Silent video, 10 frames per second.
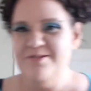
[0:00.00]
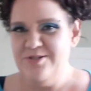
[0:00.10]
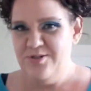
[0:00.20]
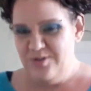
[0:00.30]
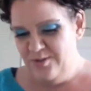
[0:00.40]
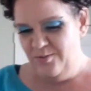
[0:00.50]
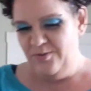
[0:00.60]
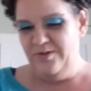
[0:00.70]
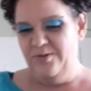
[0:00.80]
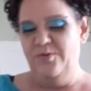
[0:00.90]
YouTube
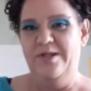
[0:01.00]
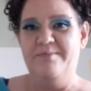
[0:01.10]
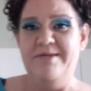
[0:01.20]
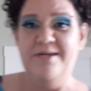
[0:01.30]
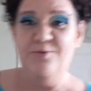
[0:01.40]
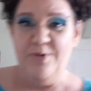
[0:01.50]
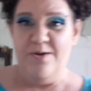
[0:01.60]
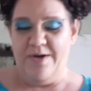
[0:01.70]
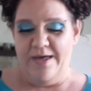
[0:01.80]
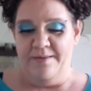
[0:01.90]
will let me get away with.